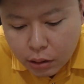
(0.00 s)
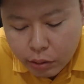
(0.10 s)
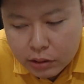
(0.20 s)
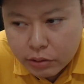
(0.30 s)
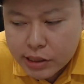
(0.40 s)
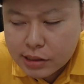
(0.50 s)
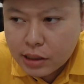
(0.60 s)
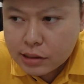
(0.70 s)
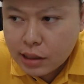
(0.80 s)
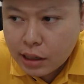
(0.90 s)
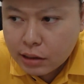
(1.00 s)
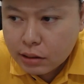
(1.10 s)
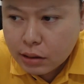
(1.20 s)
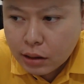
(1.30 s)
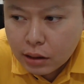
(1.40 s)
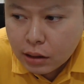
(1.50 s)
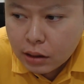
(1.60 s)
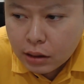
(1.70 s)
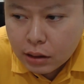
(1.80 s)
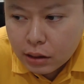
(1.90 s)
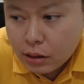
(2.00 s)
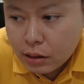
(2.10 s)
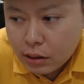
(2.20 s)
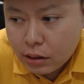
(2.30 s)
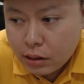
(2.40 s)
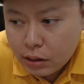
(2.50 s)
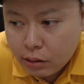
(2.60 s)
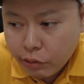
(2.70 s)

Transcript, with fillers: Well, the reason is that, uh,